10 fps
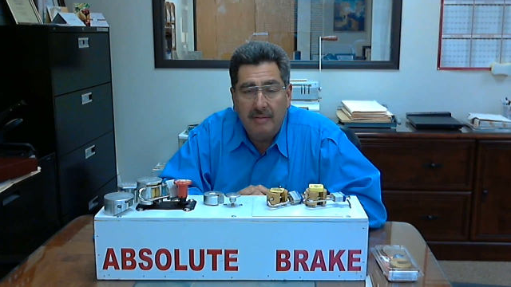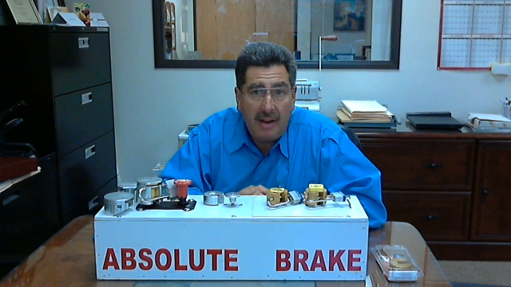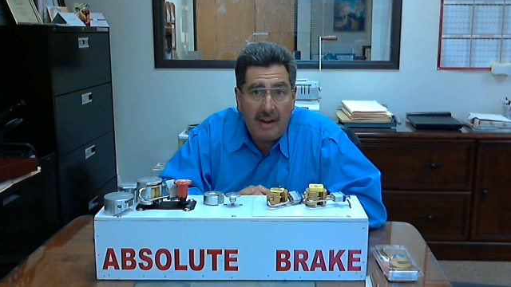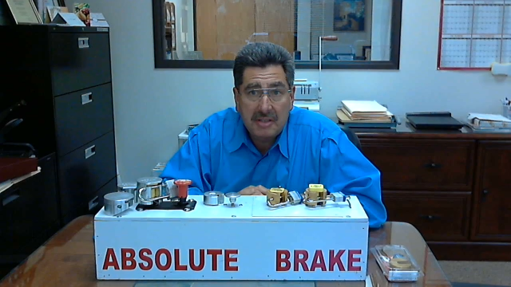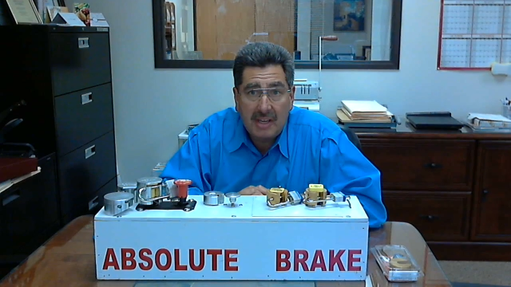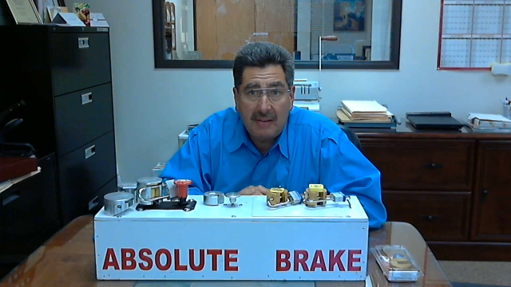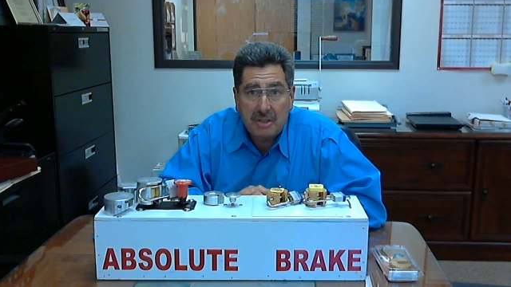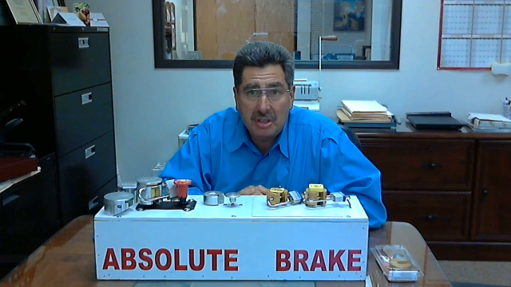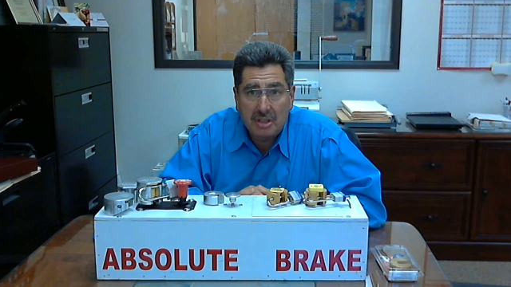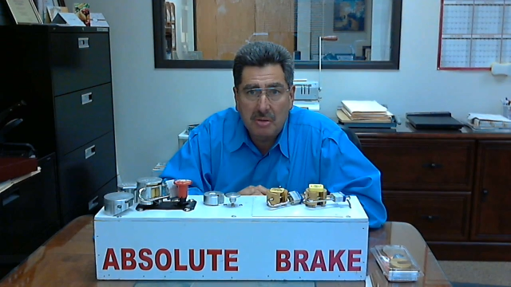not a safe
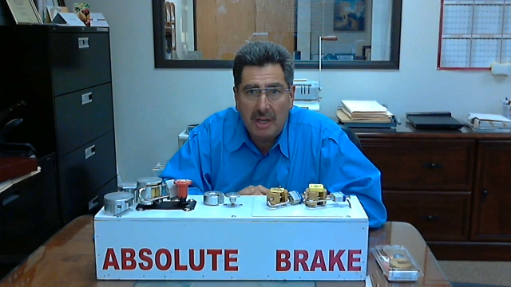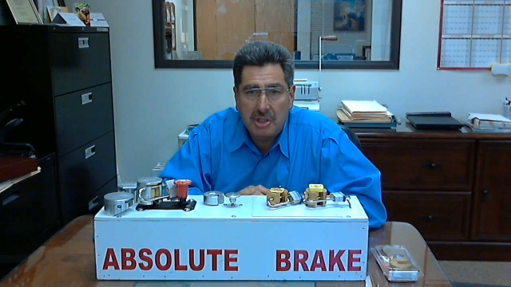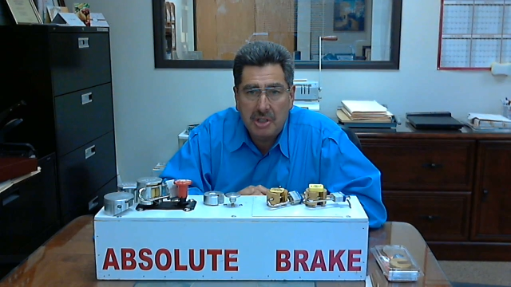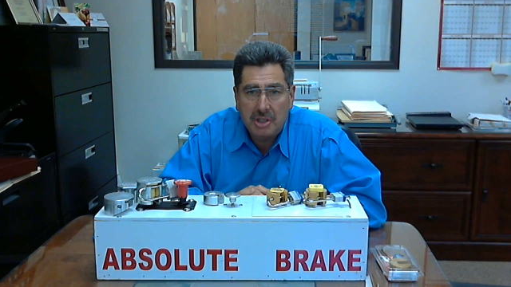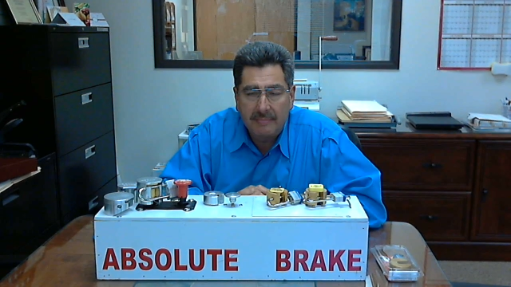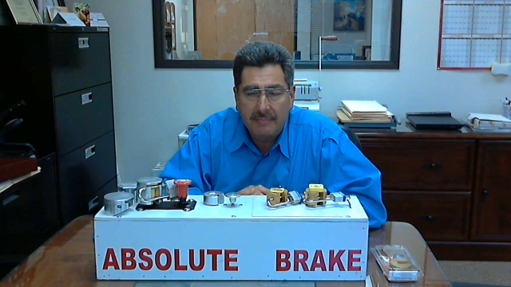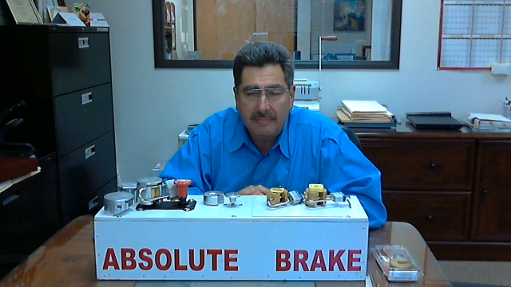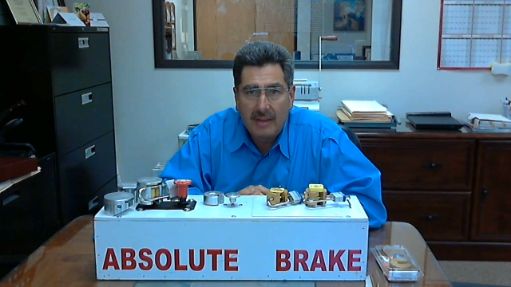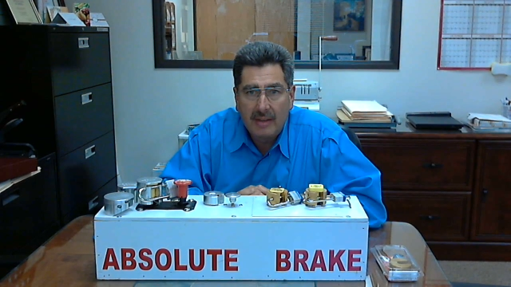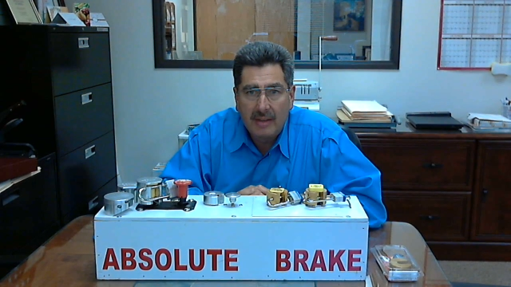situation.
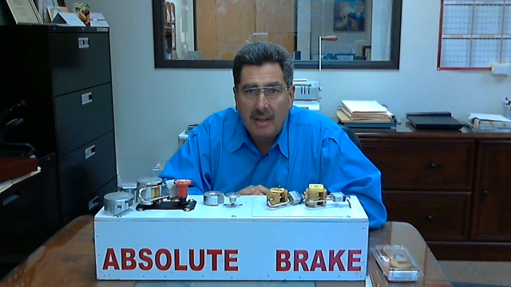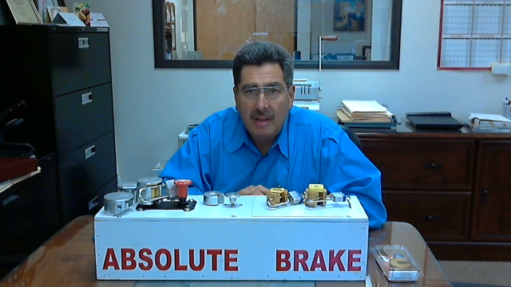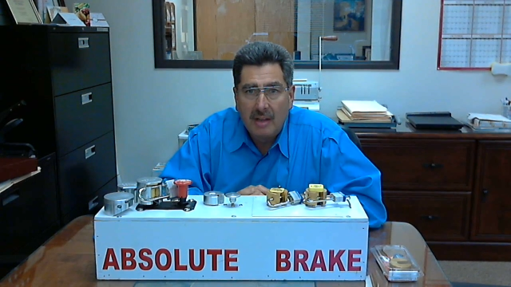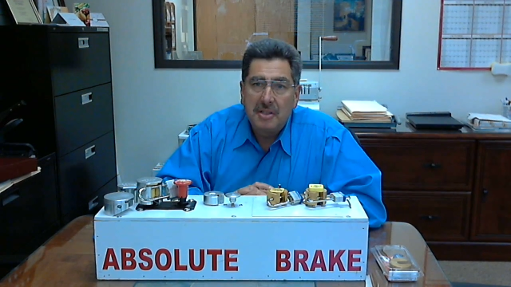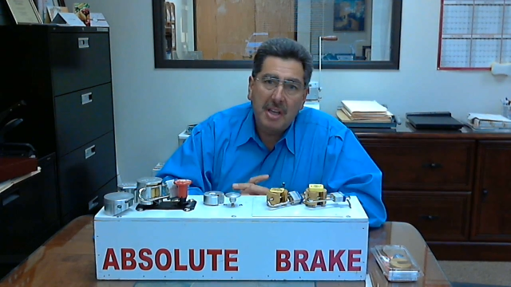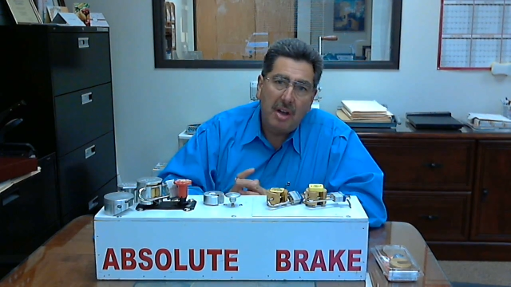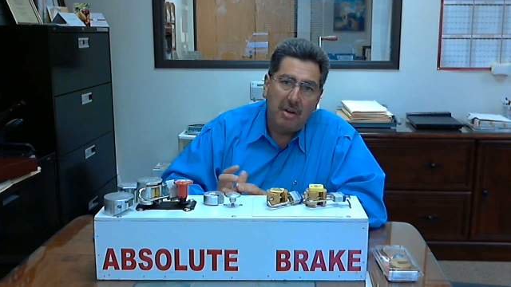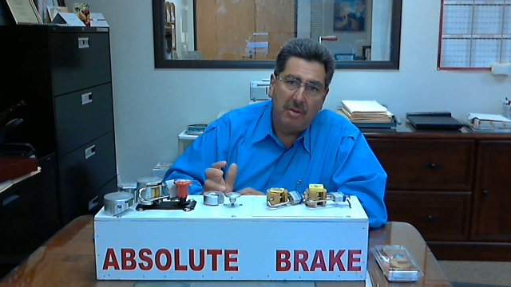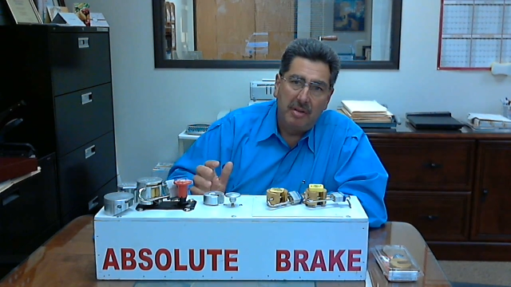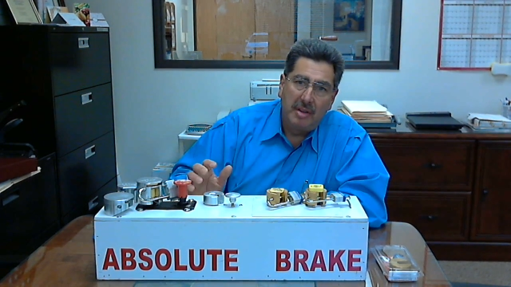
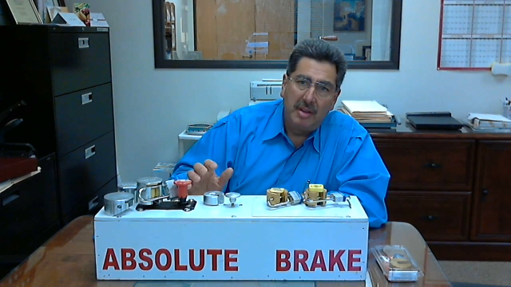So